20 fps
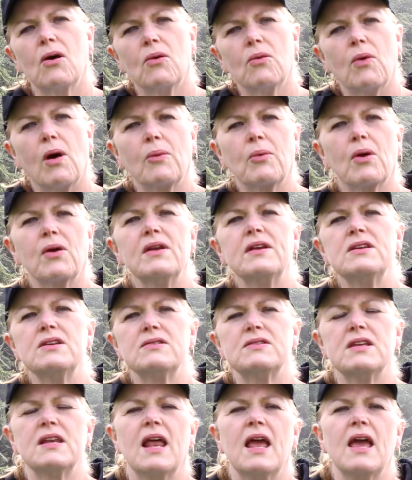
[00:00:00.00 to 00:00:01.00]
What we're going to do
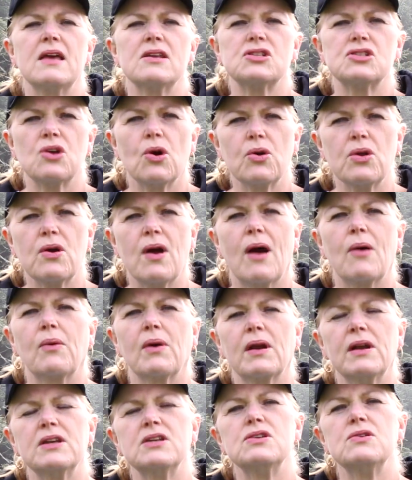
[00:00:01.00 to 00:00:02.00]
today is show you how we're
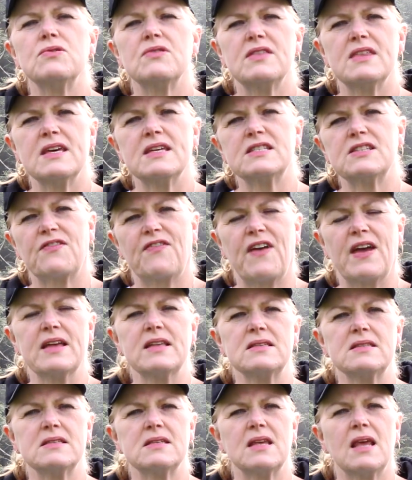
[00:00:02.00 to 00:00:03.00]
going to do this
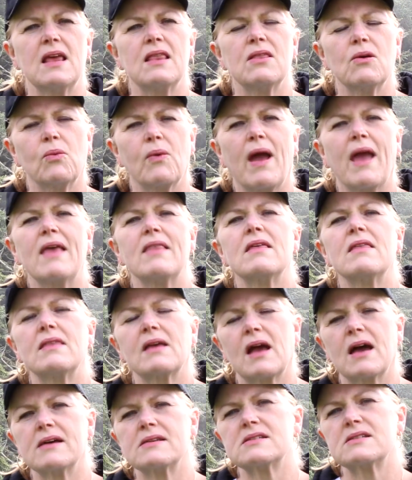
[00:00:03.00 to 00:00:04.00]
fence in the way that the
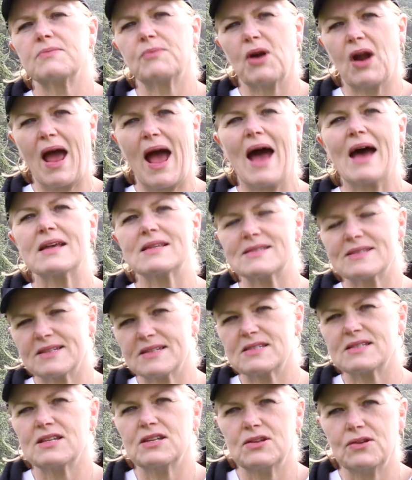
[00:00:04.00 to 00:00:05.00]
customer asked
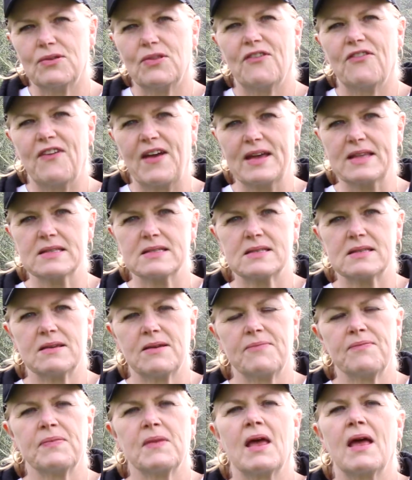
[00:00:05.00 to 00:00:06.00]
us to do the fence.
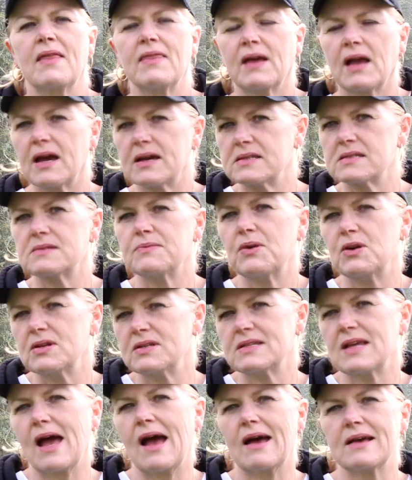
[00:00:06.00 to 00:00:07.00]
And the customer
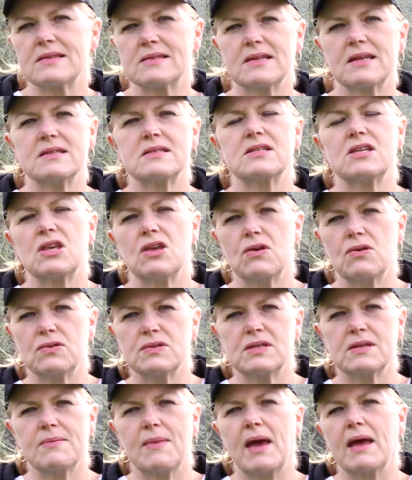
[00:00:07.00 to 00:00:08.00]
has asked us to use
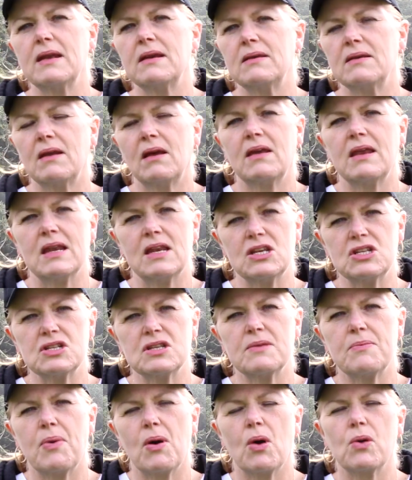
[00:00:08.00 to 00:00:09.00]
cement in each of
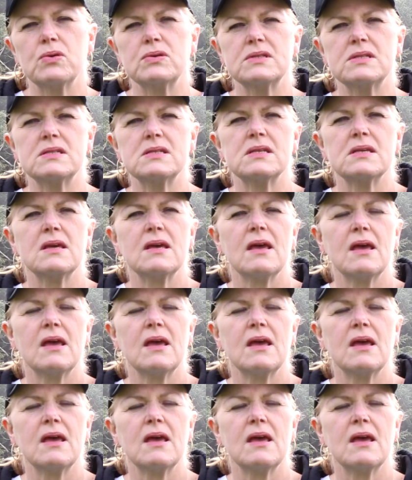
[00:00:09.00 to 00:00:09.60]
the posts,